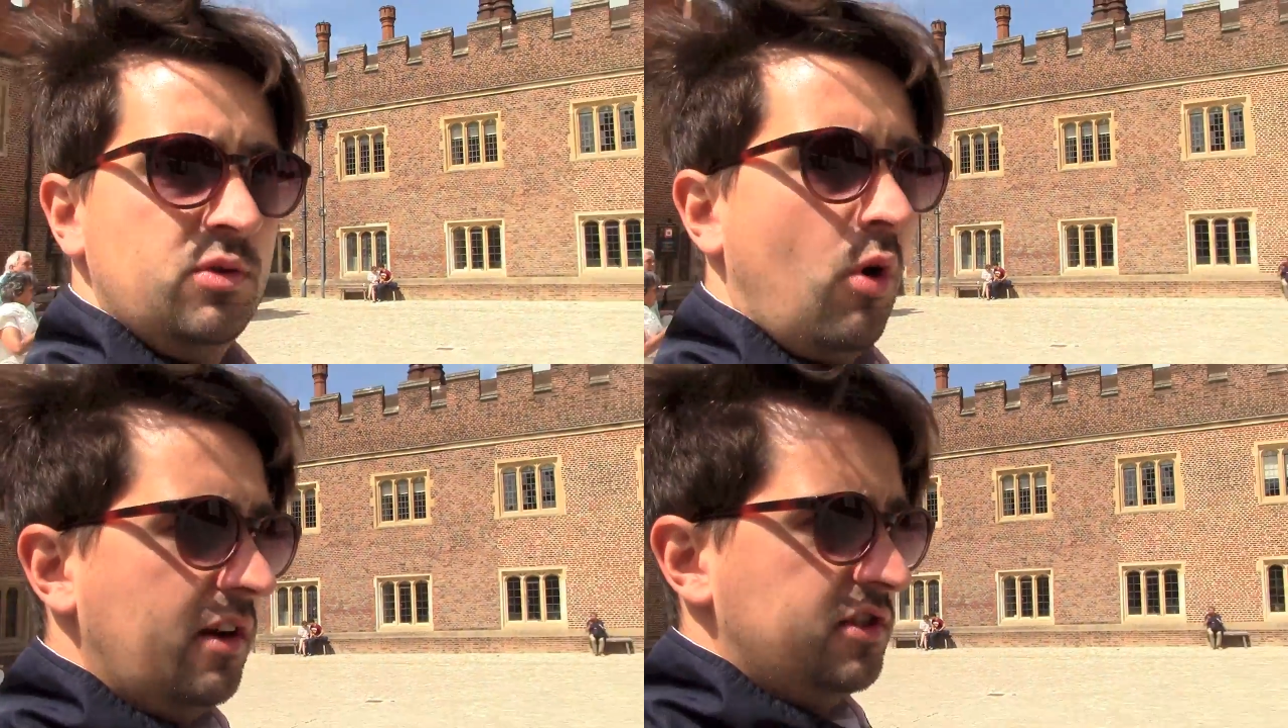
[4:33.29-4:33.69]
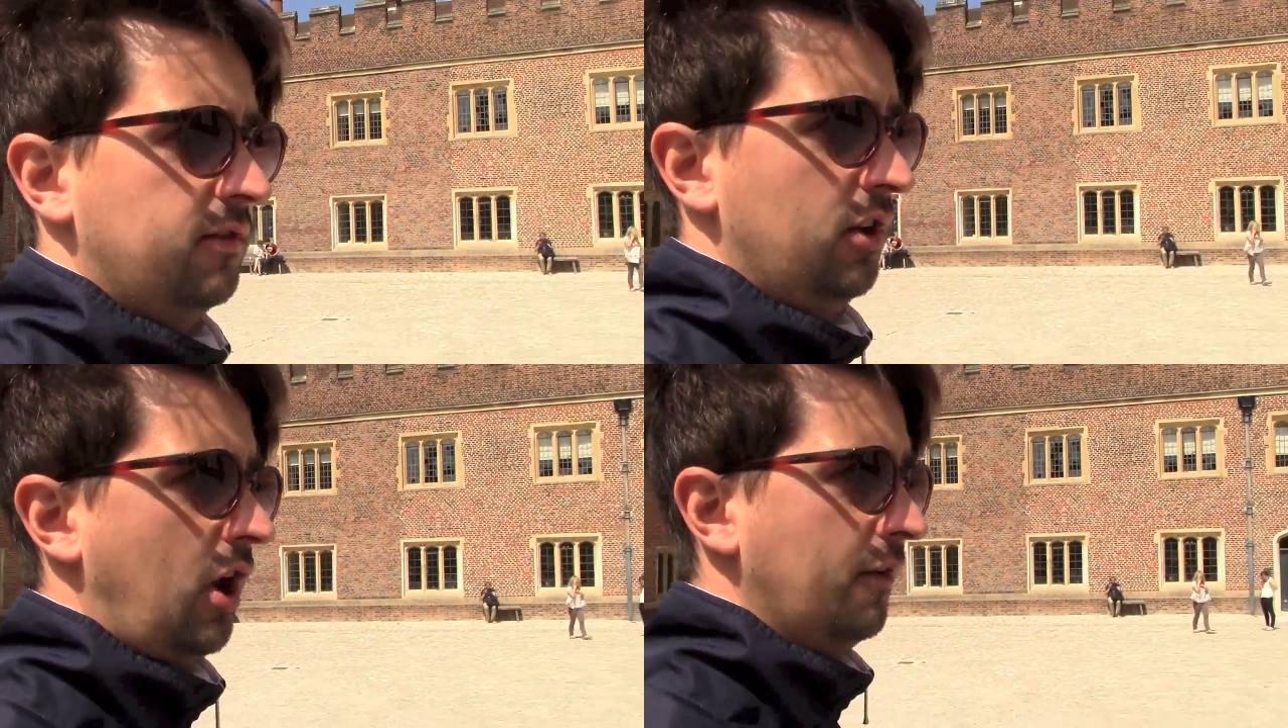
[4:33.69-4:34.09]
his
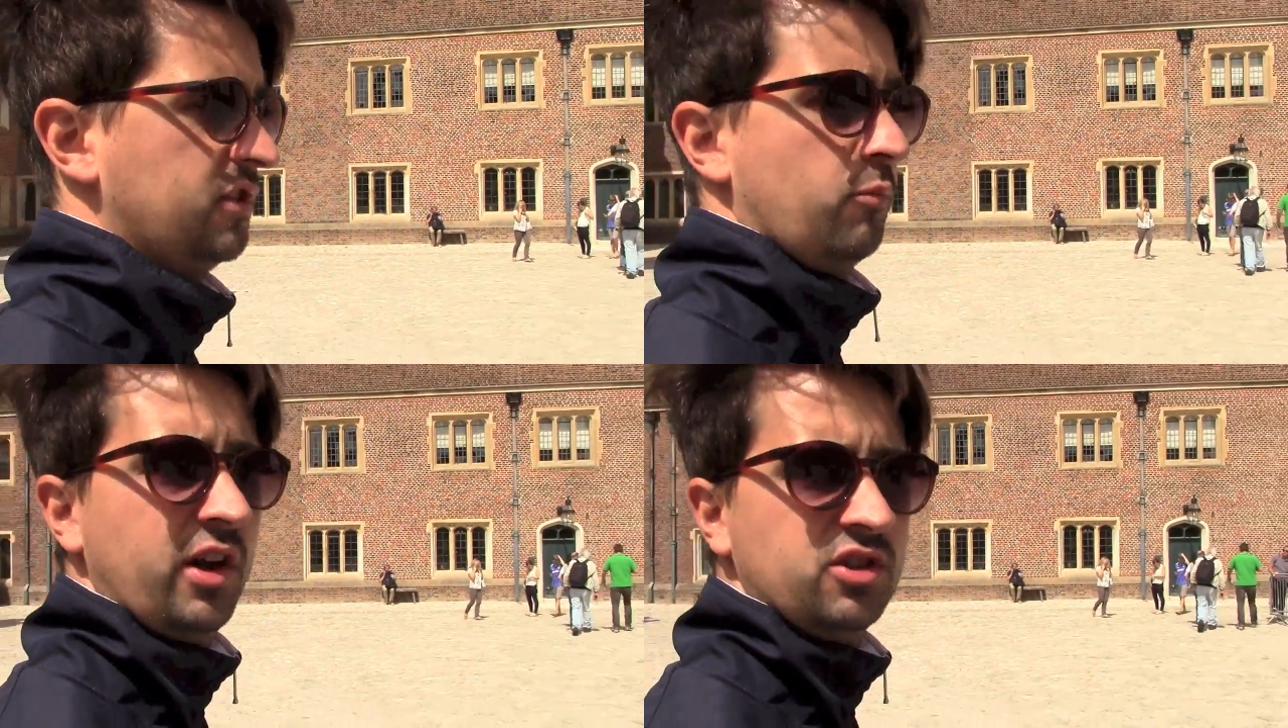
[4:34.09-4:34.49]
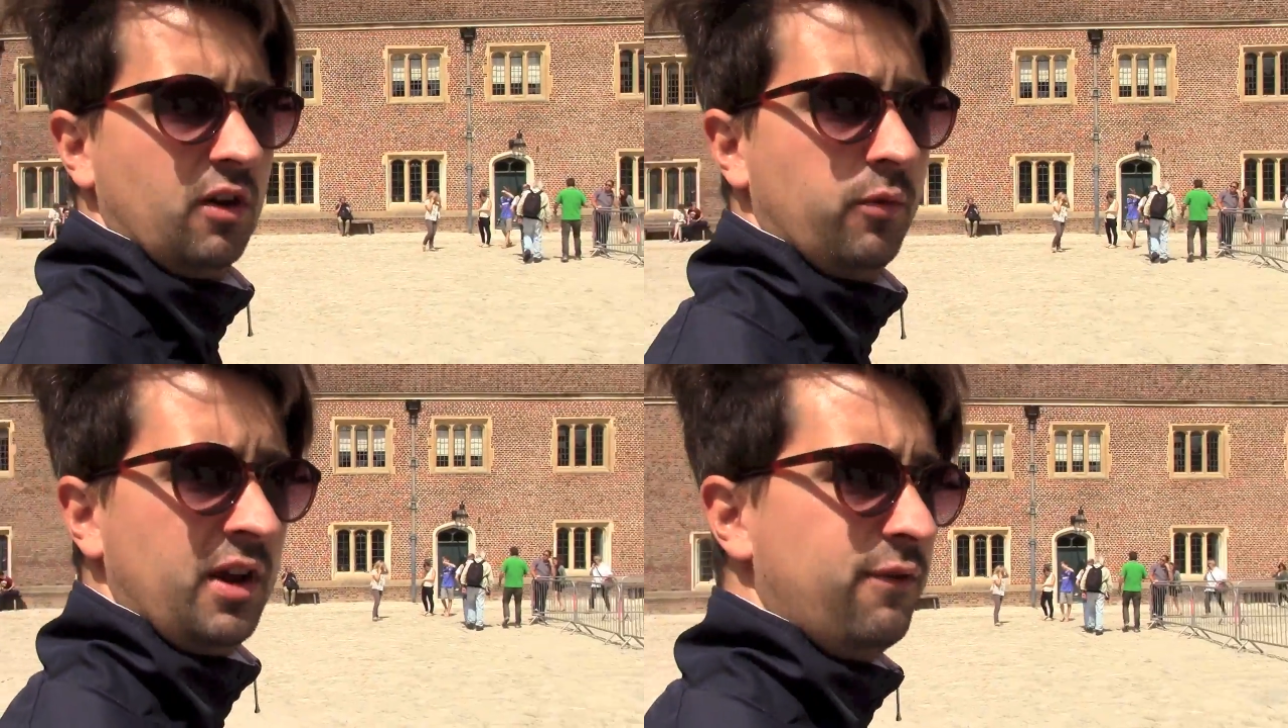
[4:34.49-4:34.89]
wife's loaves of breads
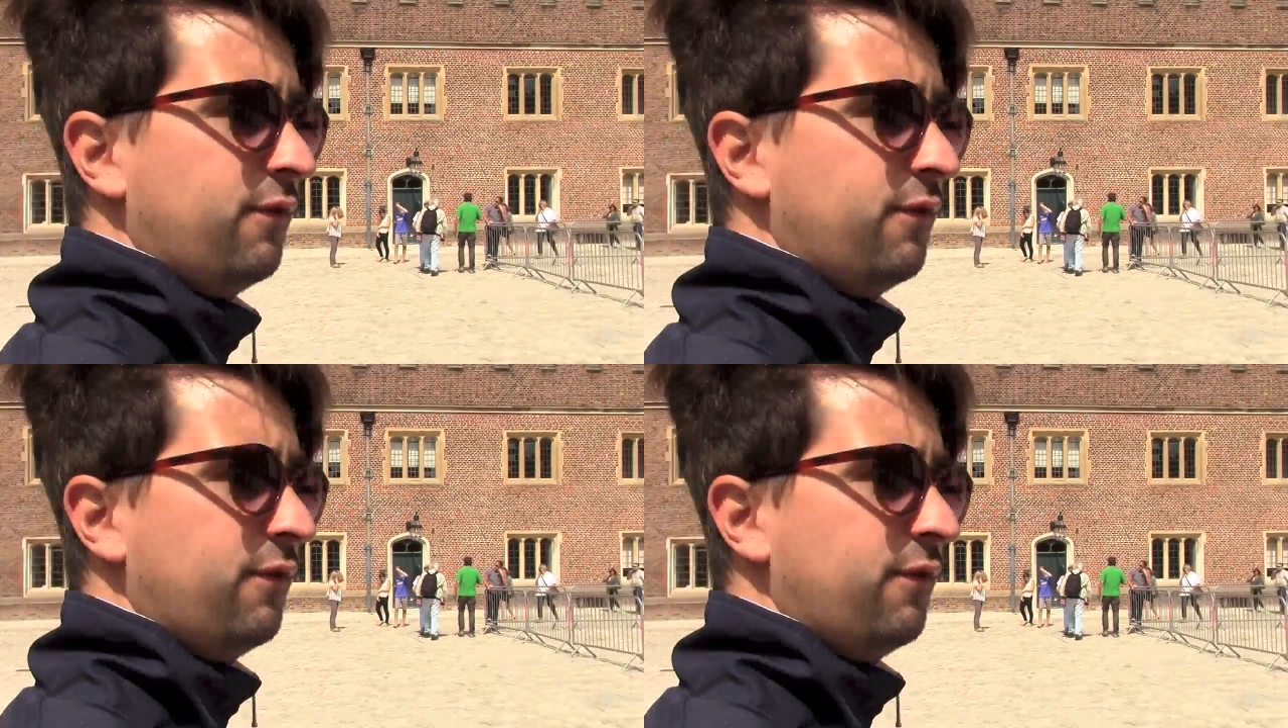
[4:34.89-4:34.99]
off when they